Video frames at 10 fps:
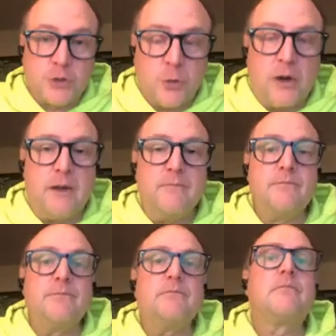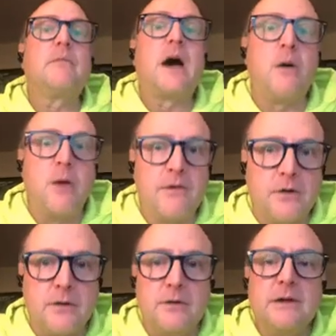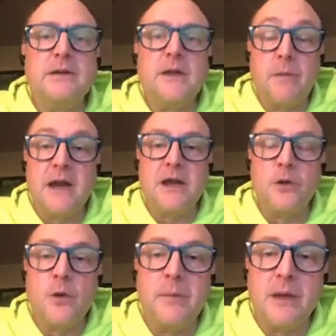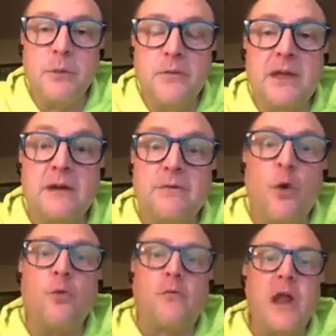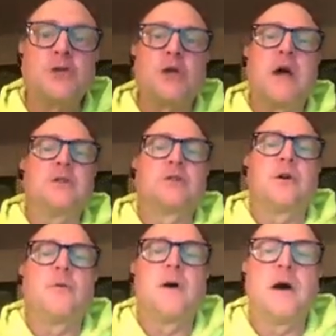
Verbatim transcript: A short story. However, they made it into a big movie and a whole franchise.